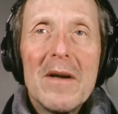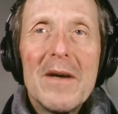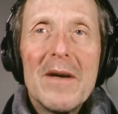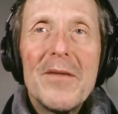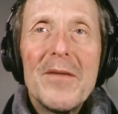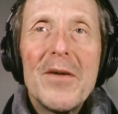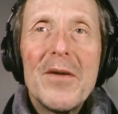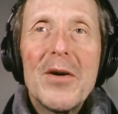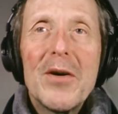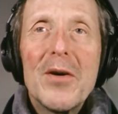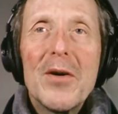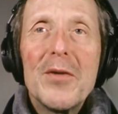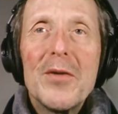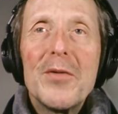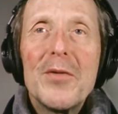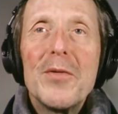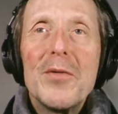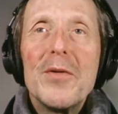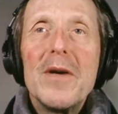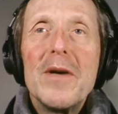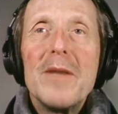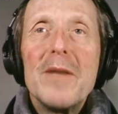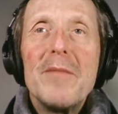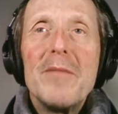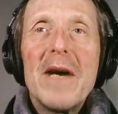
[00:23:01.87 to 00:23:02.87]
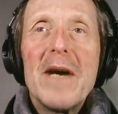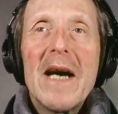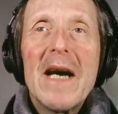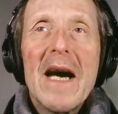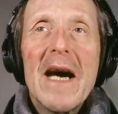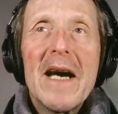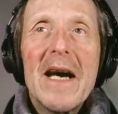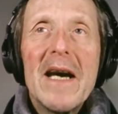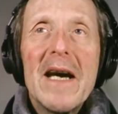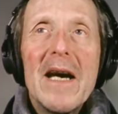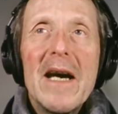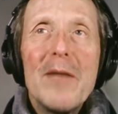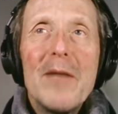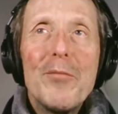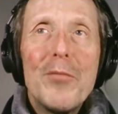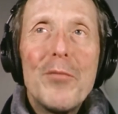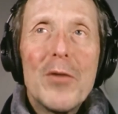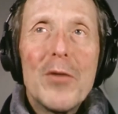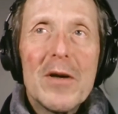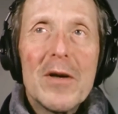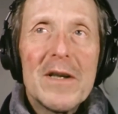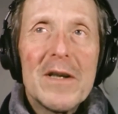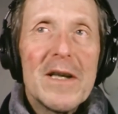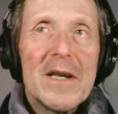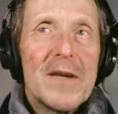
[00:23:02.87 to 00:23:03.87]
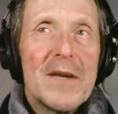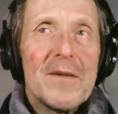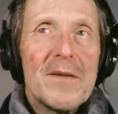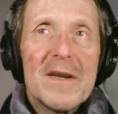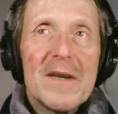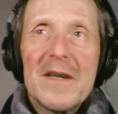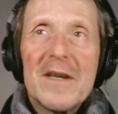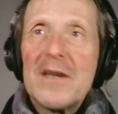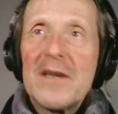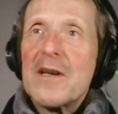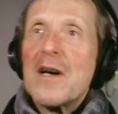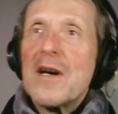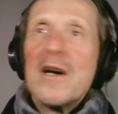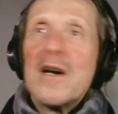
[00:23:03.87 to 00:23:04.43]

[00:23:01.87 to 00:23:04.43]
If you go to the bGeigieZen imports, it was